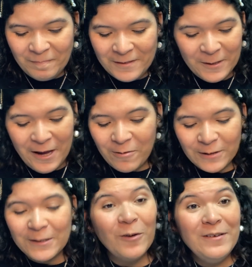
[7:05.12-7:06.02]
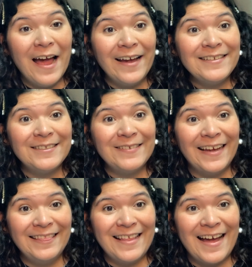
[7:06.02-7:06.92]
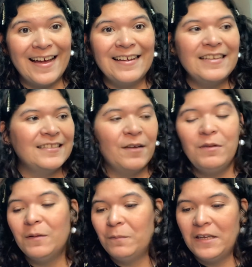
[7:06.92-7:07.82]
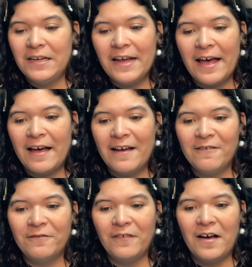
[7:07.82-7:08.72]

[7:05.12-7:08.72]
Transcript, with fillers: So yeah, it was so nice to get that. He sent me the PDF